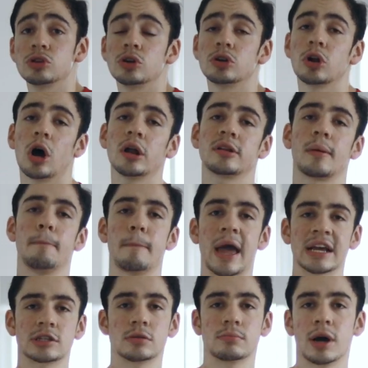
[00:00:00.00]
you're not
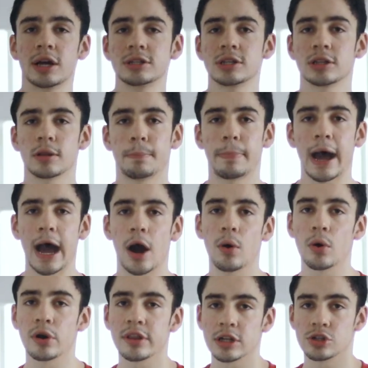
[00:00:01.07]
maximizing the
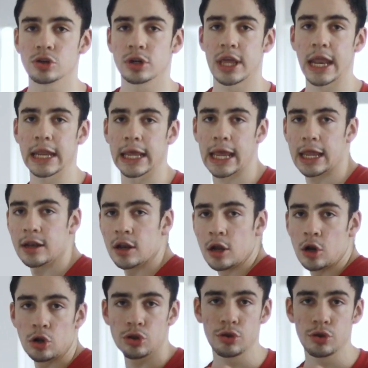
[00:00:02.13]
power that you're getting in